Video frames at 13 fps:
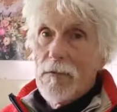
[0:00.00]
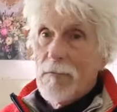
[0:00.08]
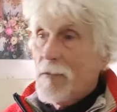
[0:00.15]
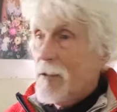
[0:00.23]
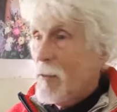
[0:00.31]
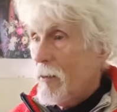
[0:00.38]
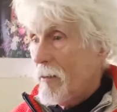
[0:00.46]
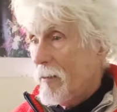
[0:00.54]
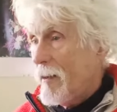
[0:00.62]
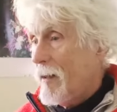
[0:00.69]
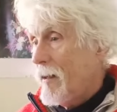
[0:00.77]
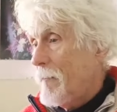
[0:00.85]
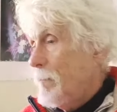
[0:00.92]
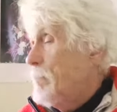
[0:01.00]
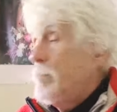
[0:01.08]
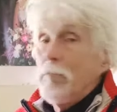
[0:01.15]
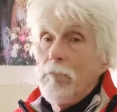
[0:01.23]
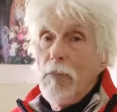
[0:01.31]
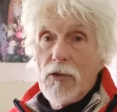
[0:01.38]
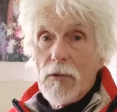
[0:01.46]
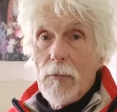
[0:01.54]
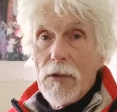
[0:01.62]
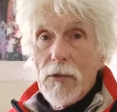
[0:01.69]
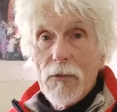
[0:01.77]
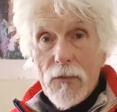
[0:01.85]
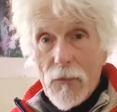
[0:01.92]
and so on possibly
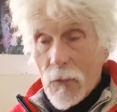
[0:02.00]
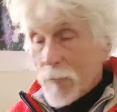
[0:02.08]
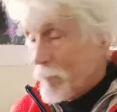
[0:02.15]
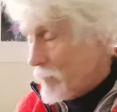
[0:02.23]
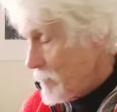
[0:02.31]
useful.